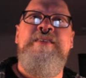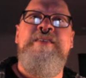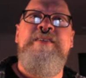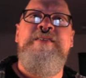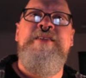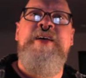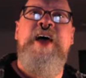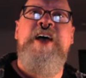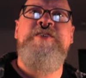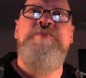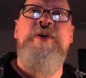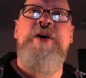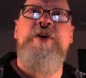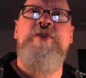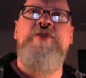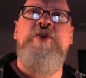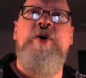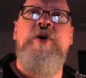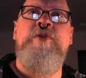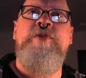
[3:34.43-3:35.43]
Taxpayer
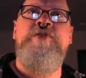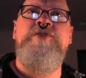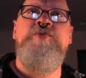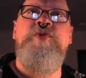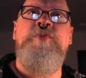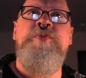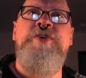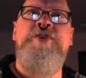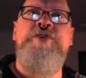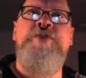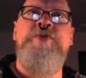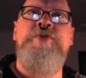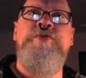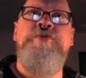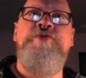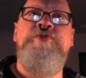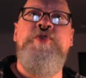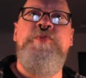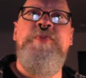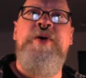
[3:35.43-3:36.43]
dollars will be
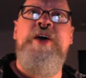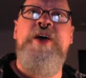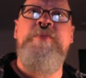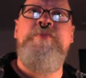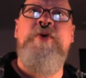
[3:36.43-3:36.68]
used to pay